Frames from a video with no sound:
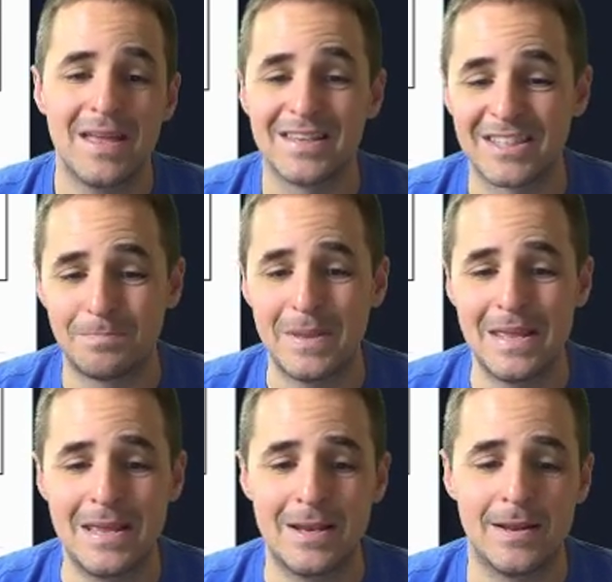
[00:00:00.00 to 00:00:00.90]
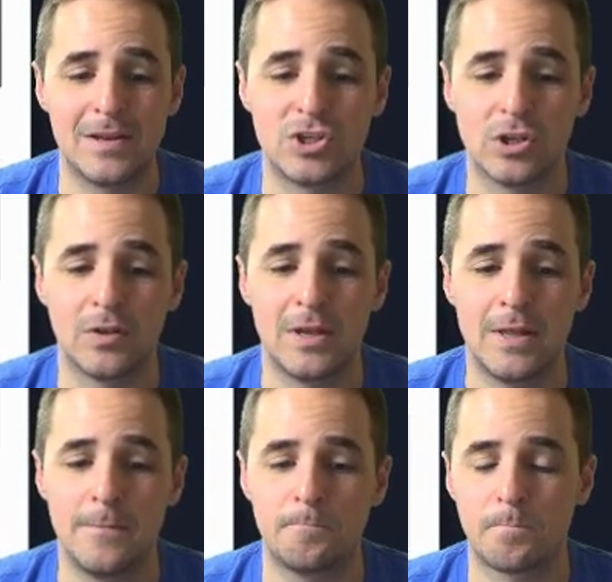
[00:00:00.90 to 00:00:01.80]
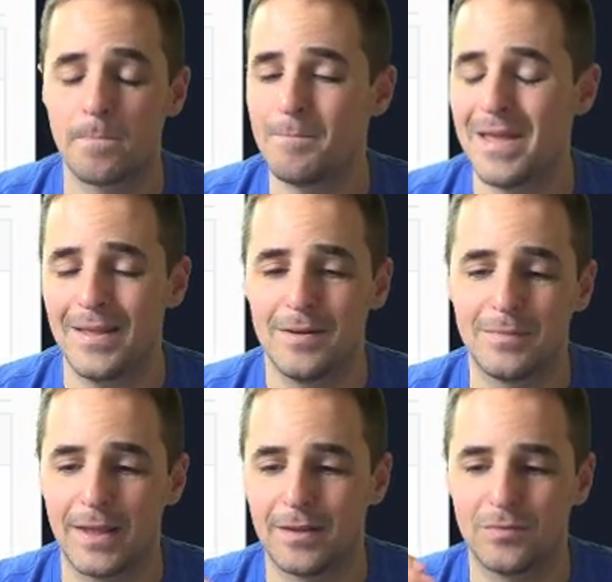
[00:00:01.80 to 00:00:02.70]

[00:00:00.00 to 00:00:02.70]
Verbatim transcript: His speed and agility make him like